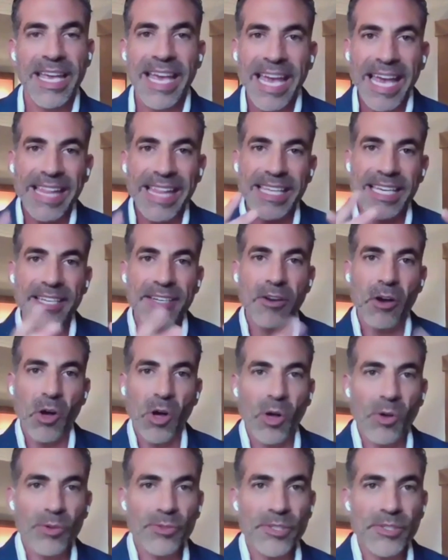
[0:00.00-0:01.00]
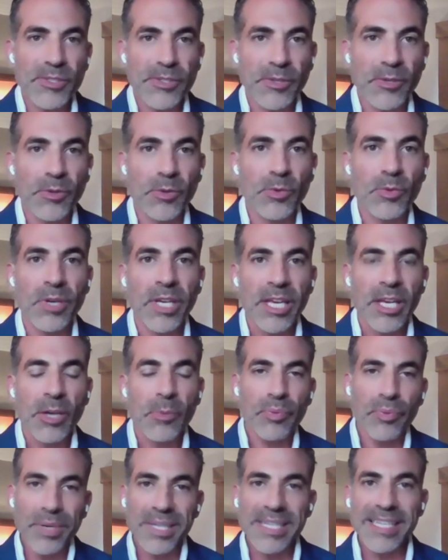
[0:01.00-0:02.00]
and then also
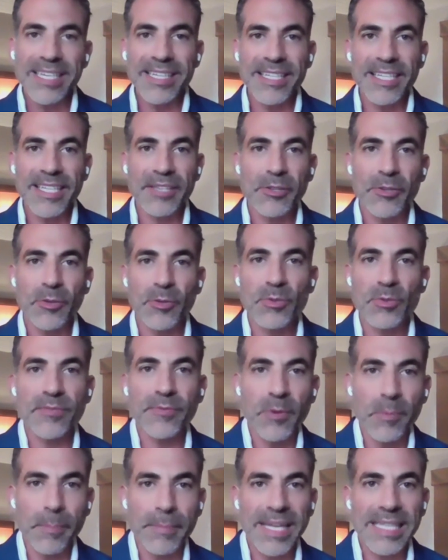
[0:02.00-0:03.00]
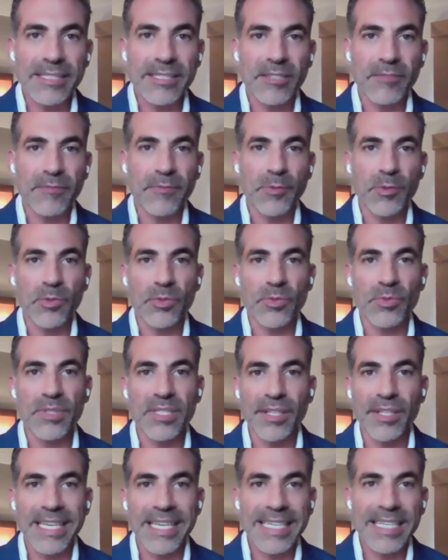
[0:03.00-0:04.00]
bringing in those fermented foods
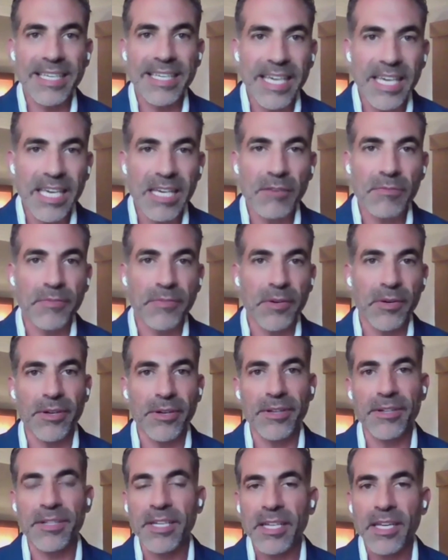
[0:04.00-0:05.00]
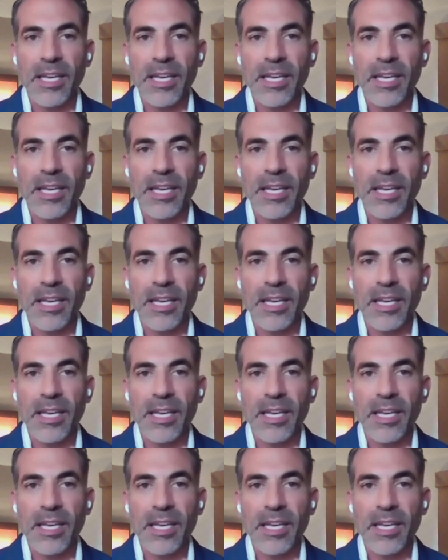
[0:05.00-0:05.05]
like kefir,